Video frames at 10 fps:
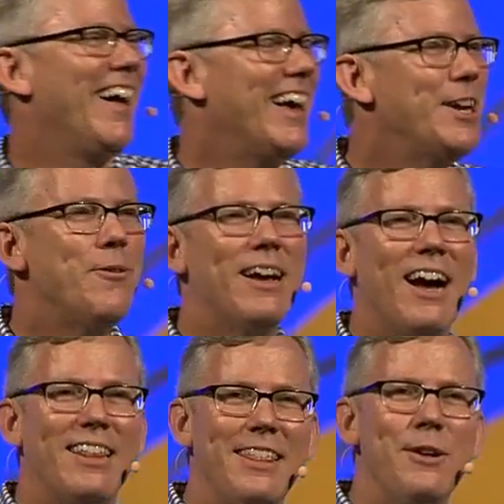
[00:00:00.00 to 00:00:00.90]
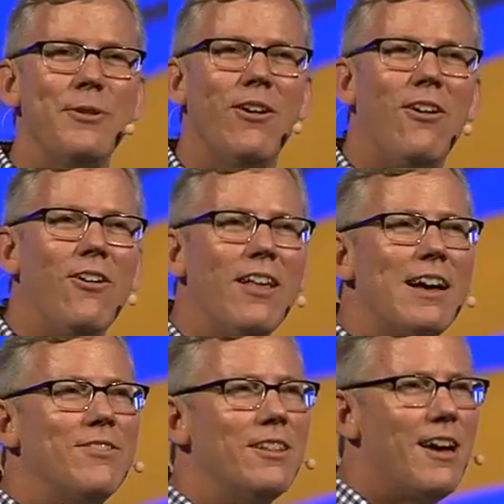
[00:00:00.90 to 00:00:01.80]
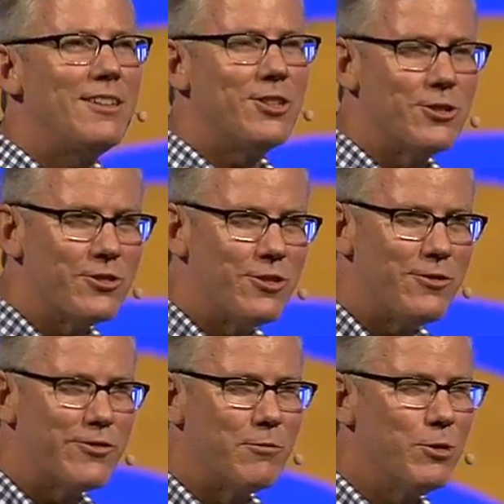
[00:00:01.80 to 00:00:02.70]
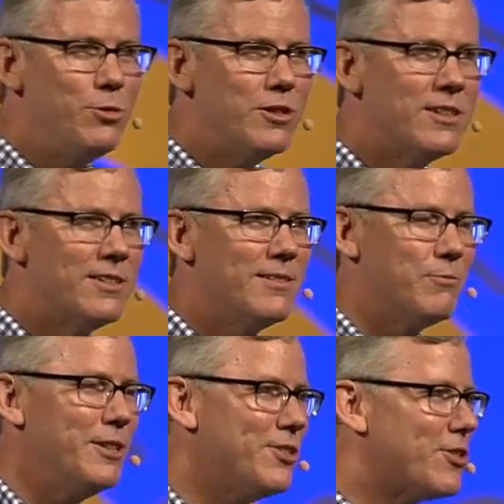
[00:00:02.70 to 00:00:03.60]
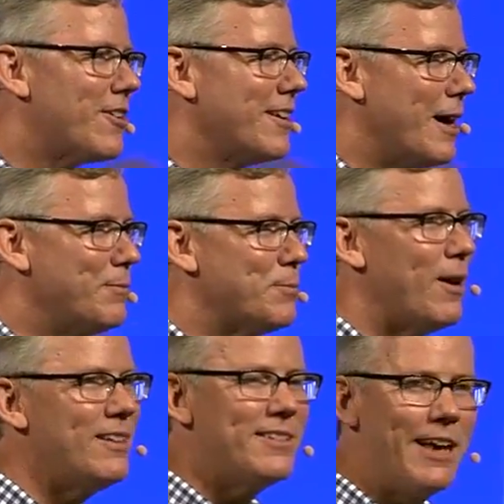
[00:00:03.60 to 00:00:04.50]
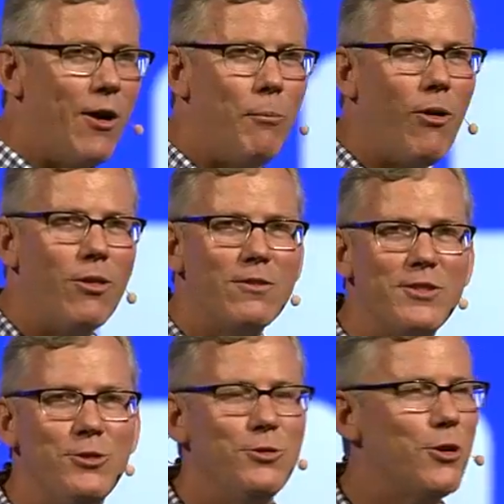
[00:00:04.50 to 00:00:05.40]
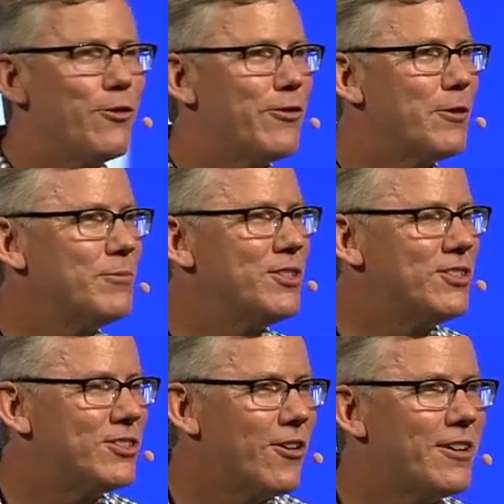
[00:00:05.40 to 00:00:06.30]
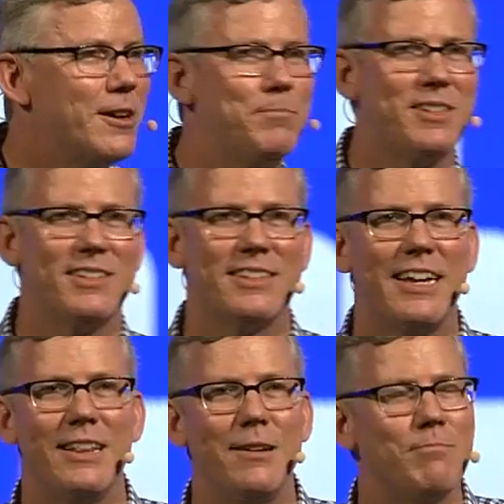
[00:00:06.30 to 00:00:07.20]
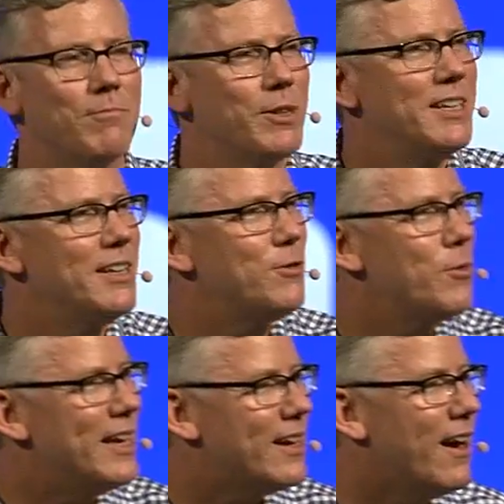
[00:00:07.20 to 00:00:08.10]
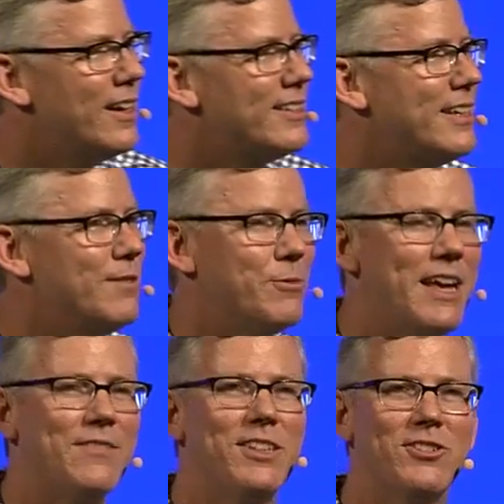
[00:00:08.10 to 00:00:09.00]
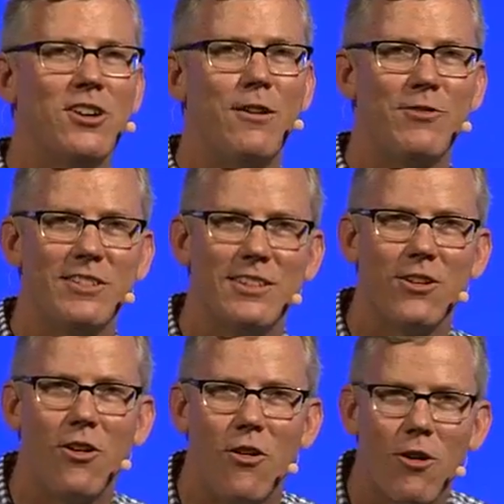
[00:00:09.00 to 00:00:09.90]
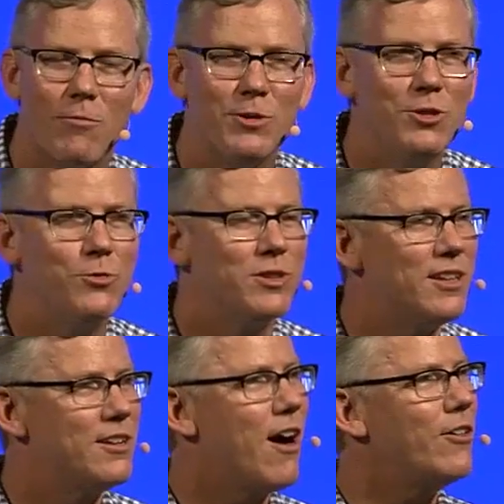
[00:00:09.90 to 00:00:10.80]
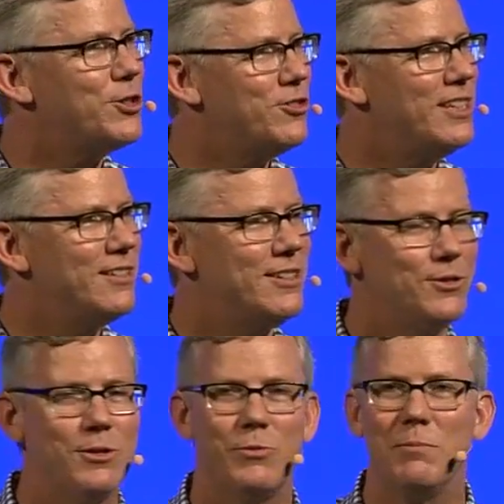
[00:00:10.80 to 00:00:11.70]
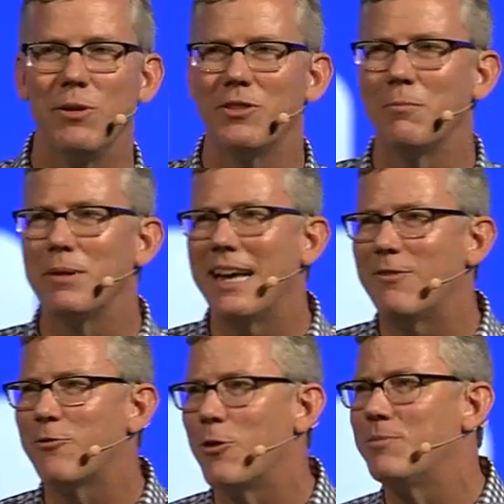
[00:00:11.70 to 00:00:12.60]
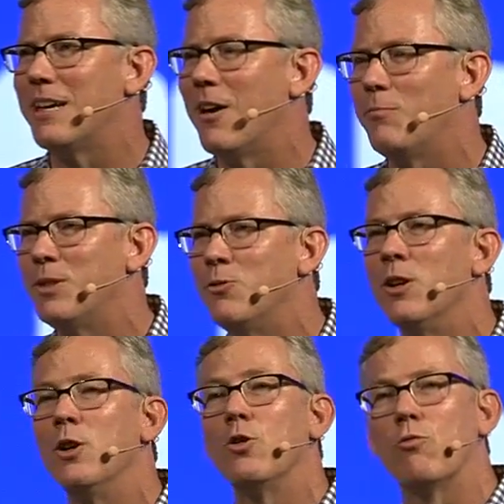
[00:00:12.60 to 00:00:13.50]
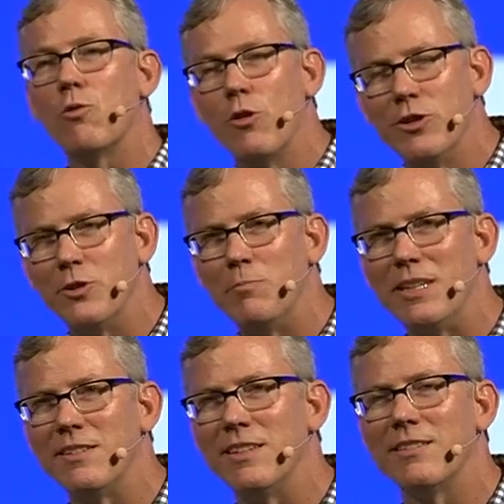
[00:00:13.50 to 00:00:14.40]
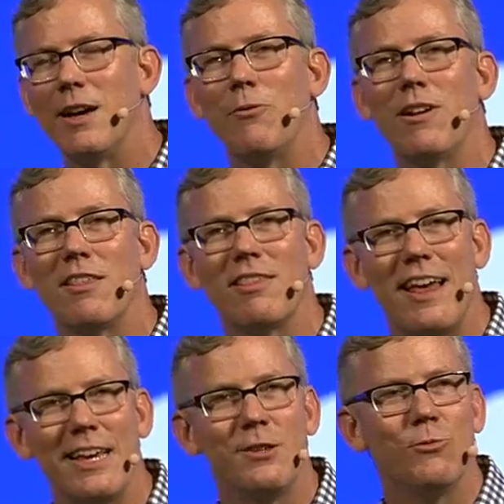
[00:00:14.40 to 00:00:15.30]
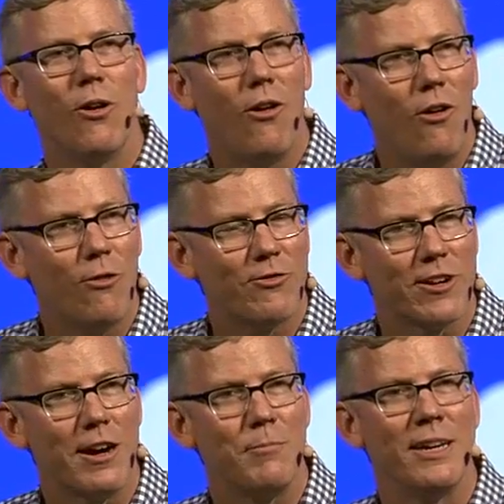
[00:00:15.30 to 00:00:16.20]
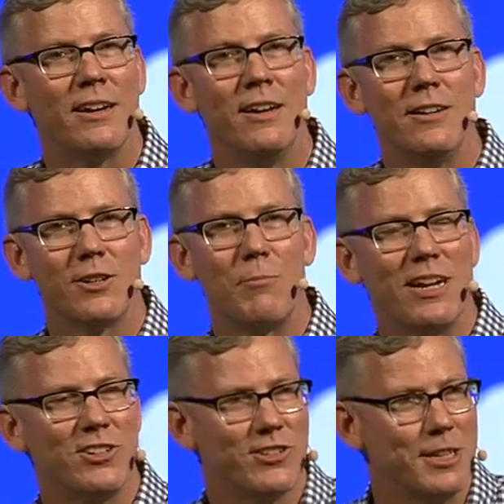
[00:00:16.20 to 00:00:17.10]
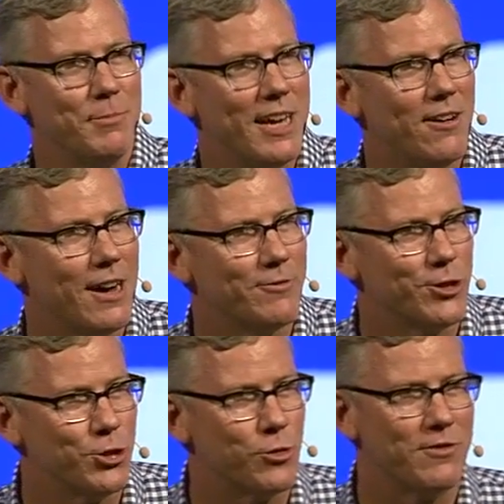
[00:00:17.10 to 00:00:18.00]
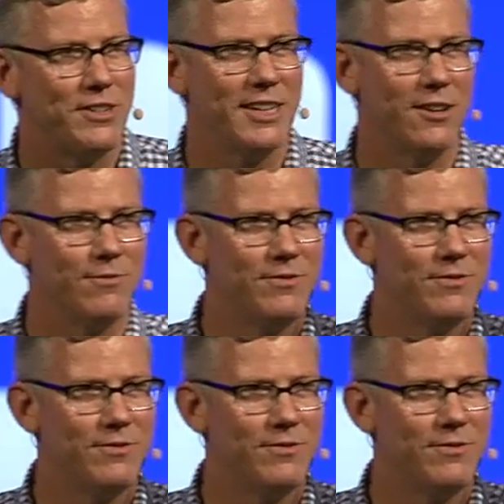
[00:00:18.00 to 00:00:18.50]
Anyway, I think we all have a lot to learn from Luke. We started HubSpot to help all of you go from startup to scale up. We give away content. We have this conference to arm you with the knowledge you need to do it. We build the platform to help you grow your business. I want to thank you all for coming. Dharmesh is going to be out after a short video.